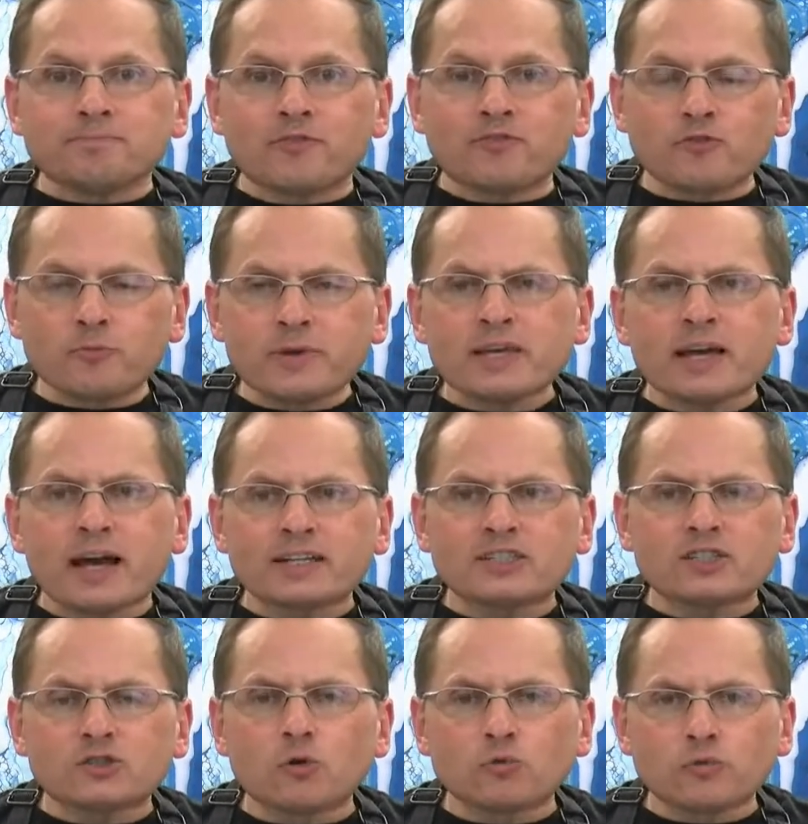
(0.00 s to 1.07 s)
for me, I
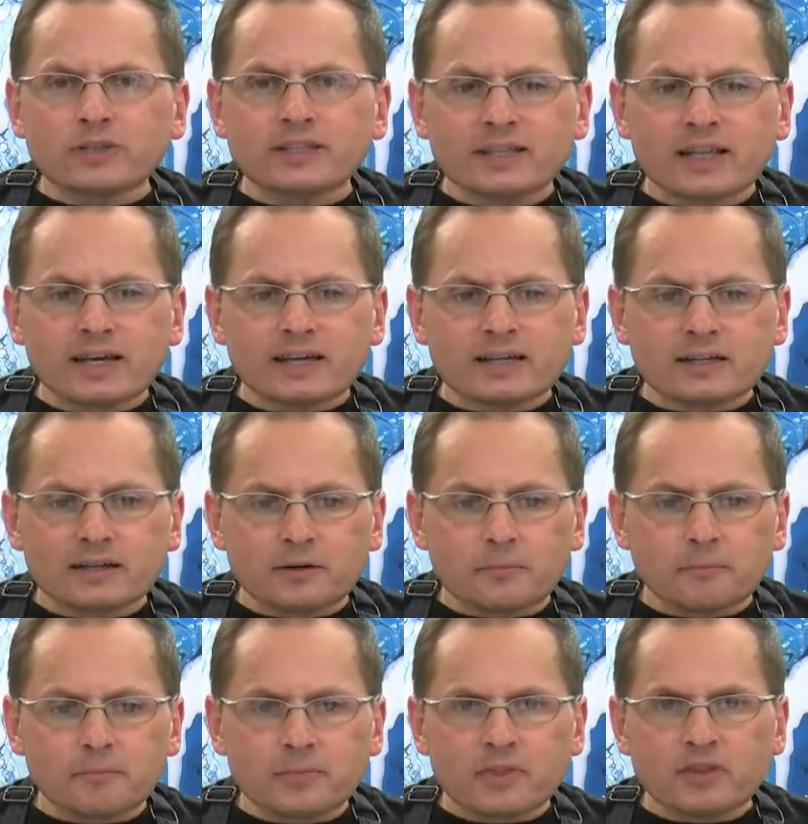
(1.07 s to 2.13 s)
just don't really like
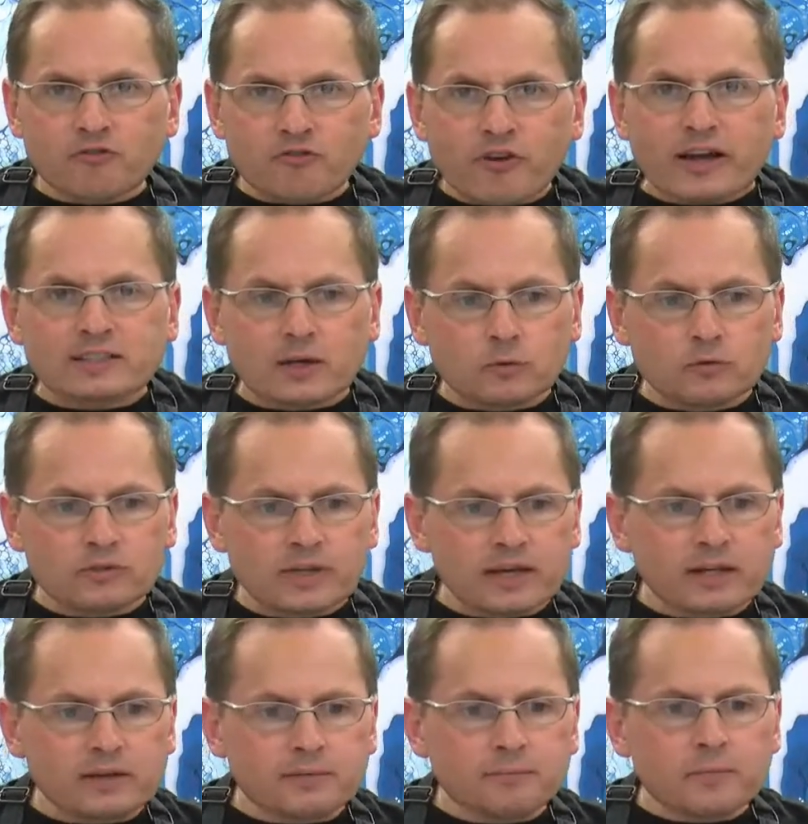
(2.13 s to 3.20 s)
the effects I was
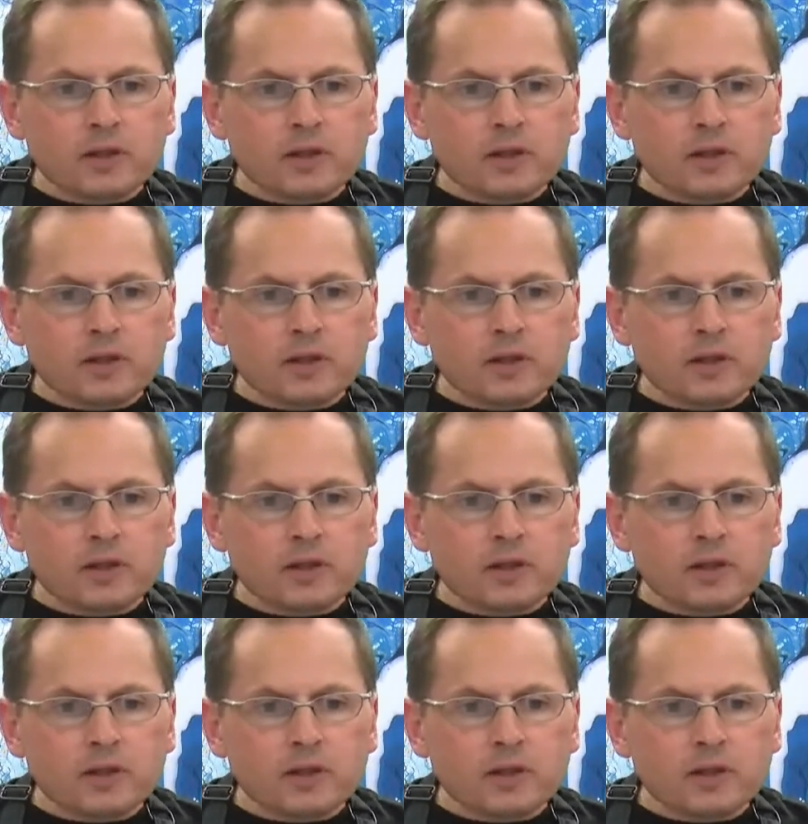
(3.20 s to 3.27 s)
getting.